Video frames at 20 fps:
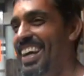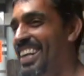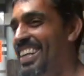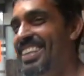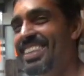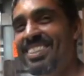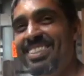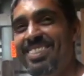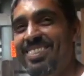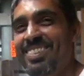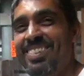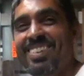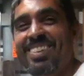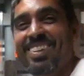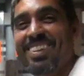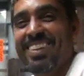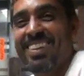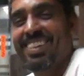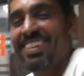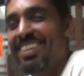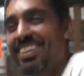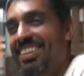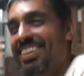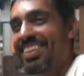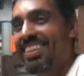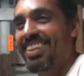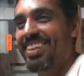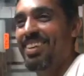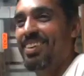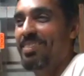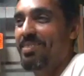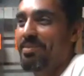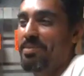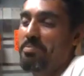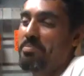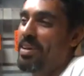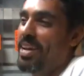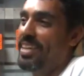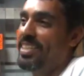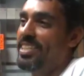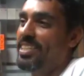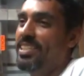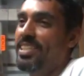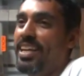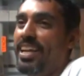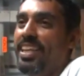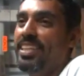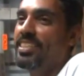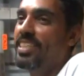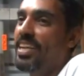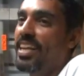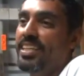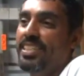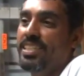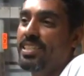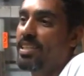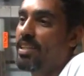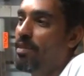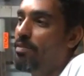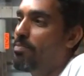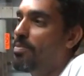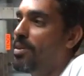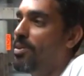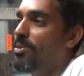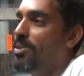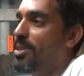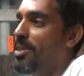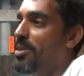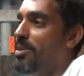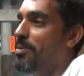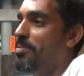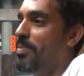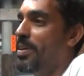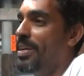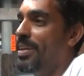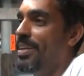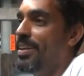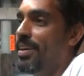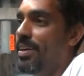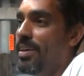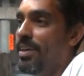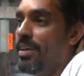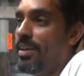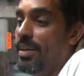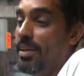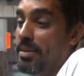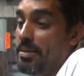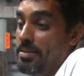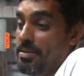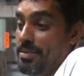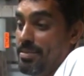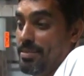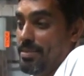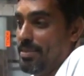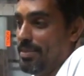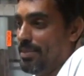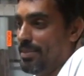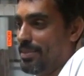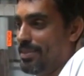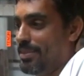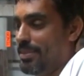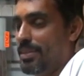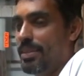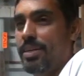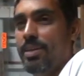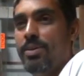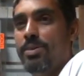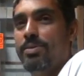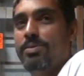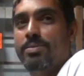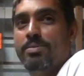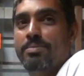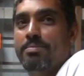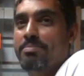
I'm not sure. For me, I just like I said, I just love building them, and you know,